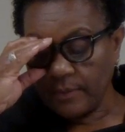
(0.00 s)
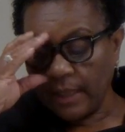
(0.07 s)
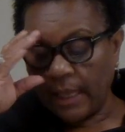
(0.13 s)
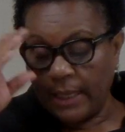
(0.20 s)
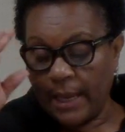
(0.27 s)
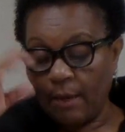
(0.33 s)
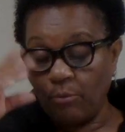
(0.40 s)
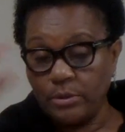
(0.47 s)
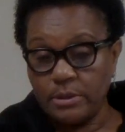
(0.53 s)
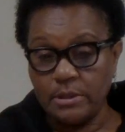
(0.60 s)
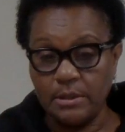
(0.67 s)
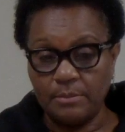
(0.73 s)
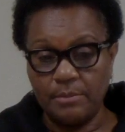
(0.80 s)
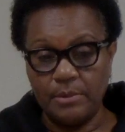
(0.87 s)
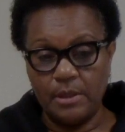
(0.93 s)
And there was
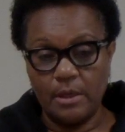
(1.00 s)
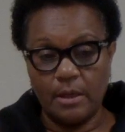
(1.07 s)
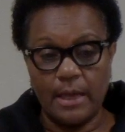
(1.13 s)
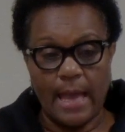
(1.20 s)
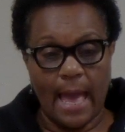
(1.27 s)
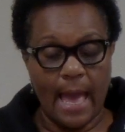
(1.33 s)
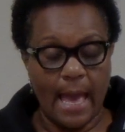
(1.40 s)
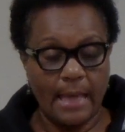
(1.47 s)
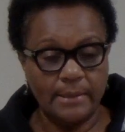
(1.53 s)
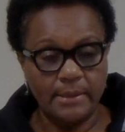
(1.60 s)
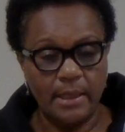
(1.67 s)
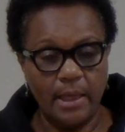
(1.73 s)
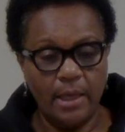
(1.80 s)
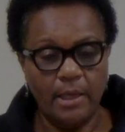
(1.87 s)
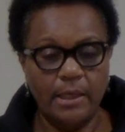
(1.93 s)
some young guys,
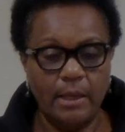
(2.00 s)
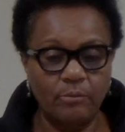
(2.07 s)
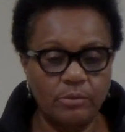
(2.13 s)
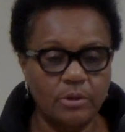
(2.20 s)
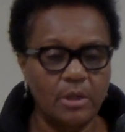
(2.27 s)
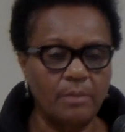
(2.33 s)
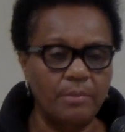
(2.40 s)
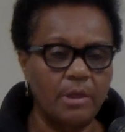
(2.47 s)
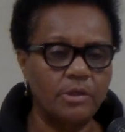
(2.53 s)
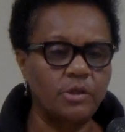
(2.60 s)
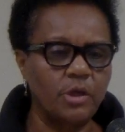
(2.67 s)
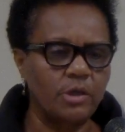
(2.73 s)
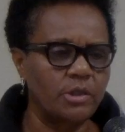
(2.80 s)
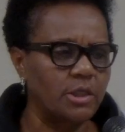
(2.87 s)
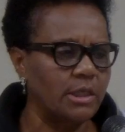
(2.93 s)
they was coming to
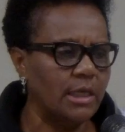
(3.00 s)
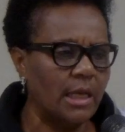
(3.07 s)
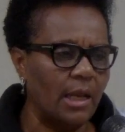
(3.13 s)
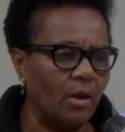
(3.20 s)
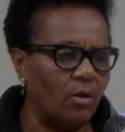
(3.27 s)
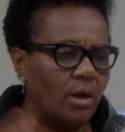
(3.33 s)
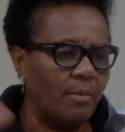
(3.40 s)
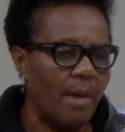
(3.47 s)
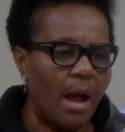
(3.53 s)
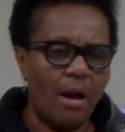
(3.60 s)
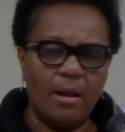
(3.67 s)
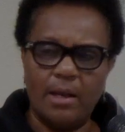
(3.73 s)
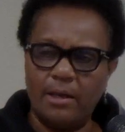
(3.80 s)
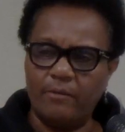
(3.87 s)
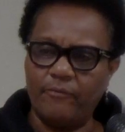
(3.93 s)
church. She had loaded them
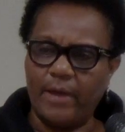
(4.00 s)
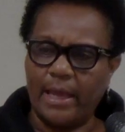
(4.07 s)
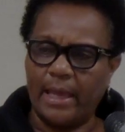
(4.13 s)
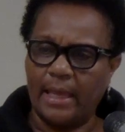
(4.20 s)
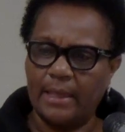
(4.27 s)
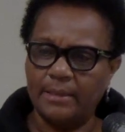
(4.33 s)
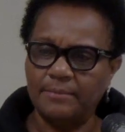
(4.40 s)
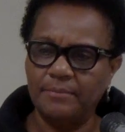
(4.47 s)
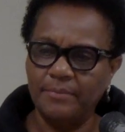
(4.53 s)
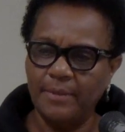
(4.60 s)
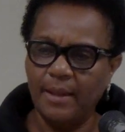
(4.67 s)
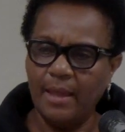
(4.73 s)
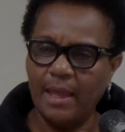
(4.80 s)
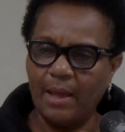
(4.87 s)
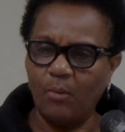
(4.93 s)
all in the van
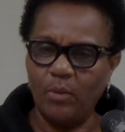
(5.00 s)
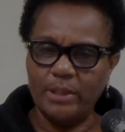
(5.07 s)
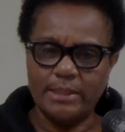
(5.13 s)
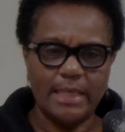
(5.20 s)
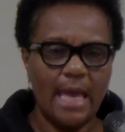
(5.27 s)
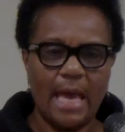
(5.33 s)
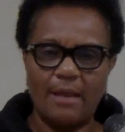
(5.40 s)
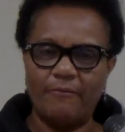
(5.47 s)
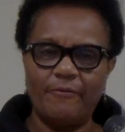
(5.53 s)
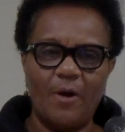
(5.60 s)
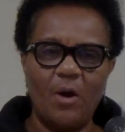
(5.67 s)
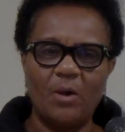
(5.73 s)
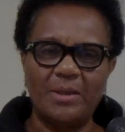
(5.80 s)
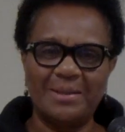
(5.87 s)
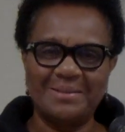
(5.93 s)
and went to
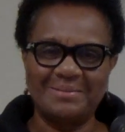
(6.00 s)
California.